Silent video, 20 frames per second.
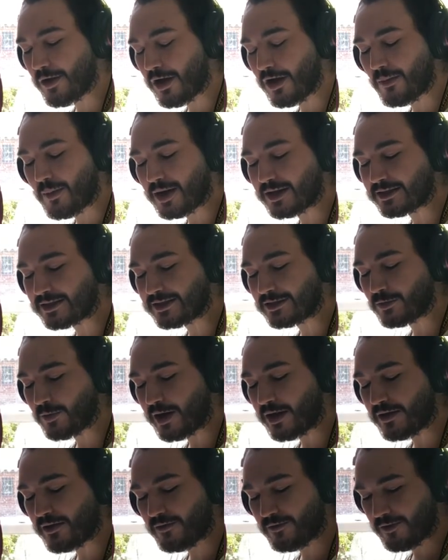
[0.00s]
on my
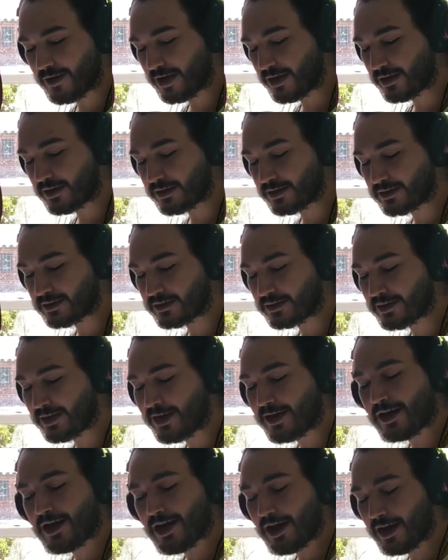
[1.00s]
sweaty face.
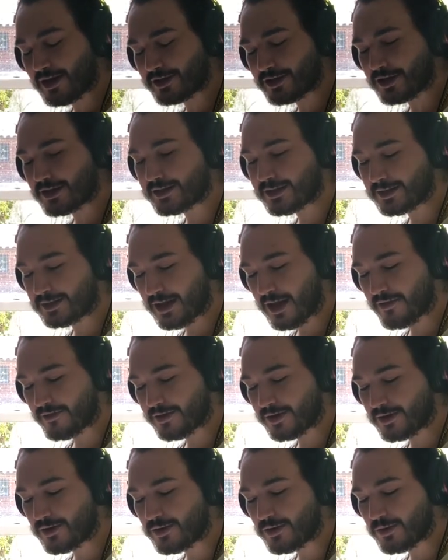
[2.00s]
I just
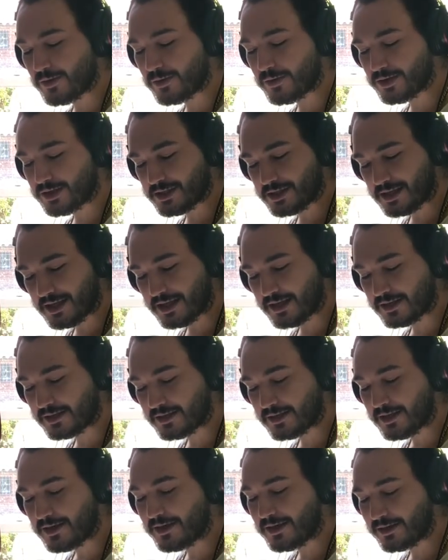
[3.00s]
never knew shit
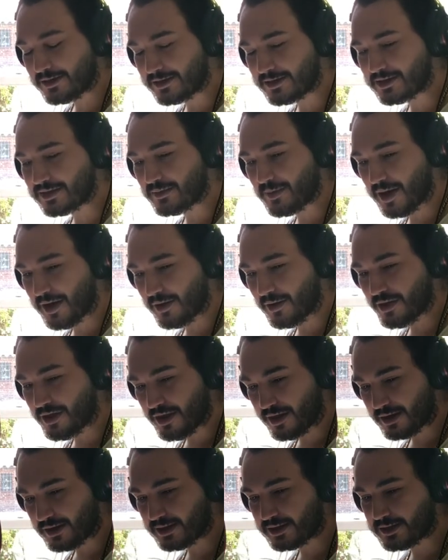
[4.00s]
could smell
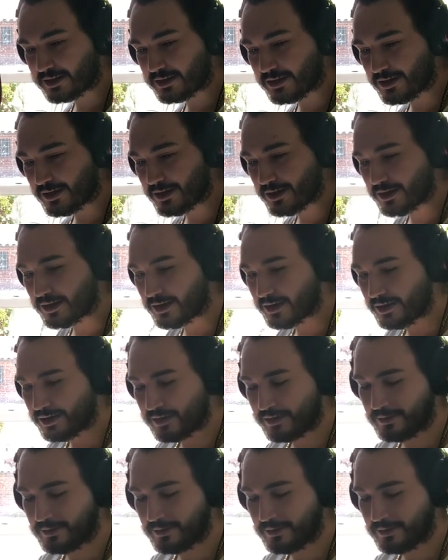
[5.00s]
this good.